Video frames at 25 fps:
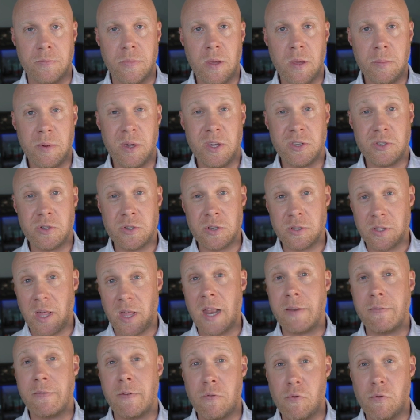Because there's a
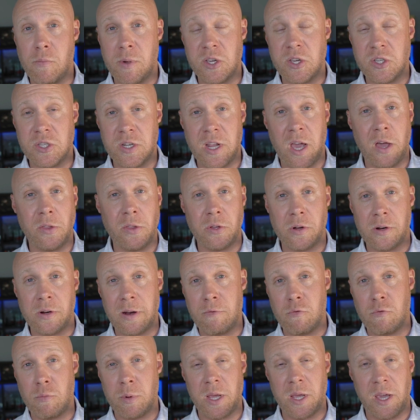lot of information out there and
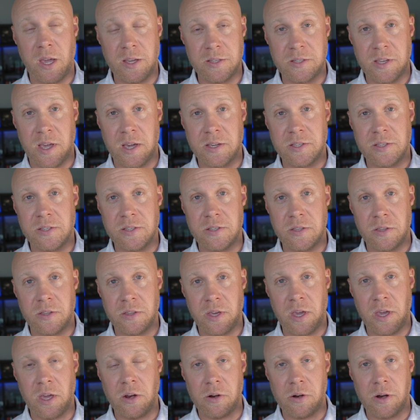everybody has access to
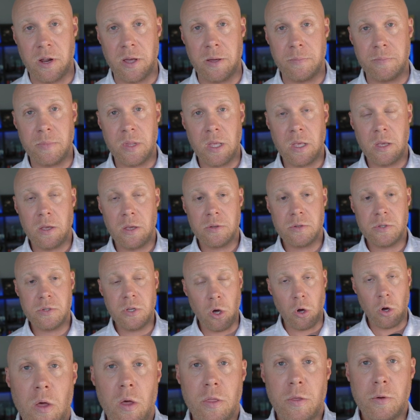the internet.
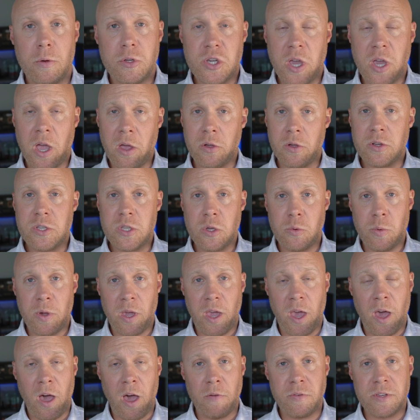So the challenge that we
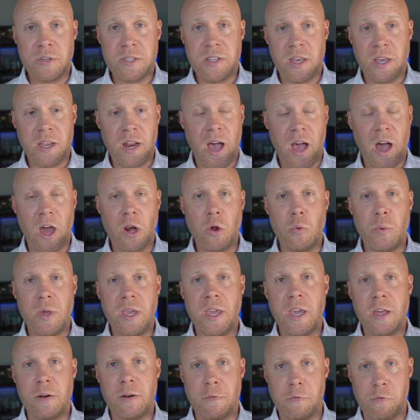have is then, how do we
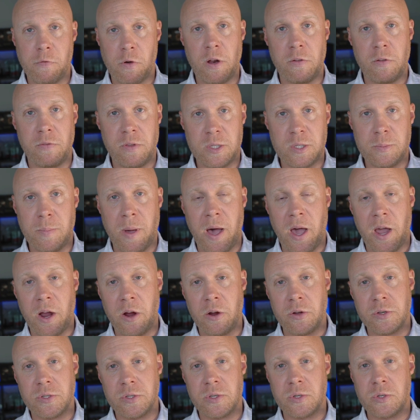get in front of these
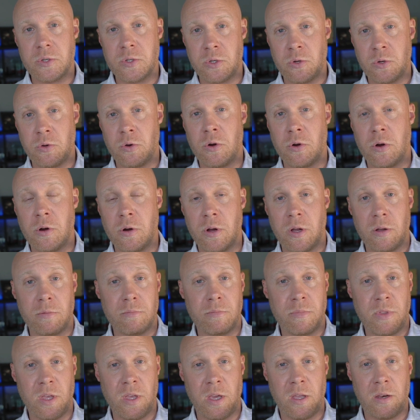buyers sooner
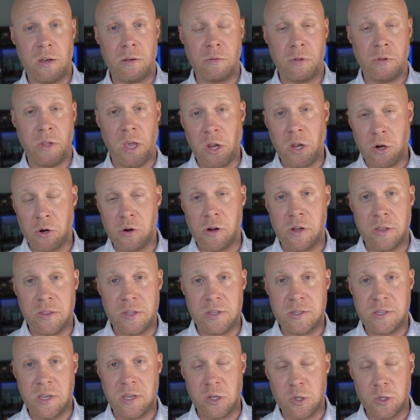than later in the
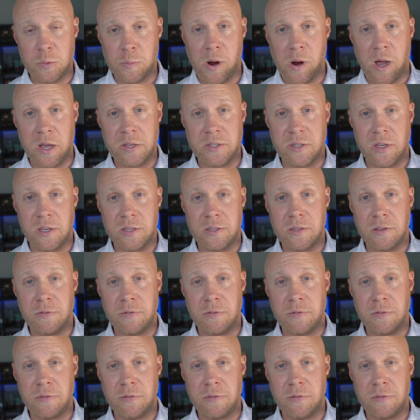sales process?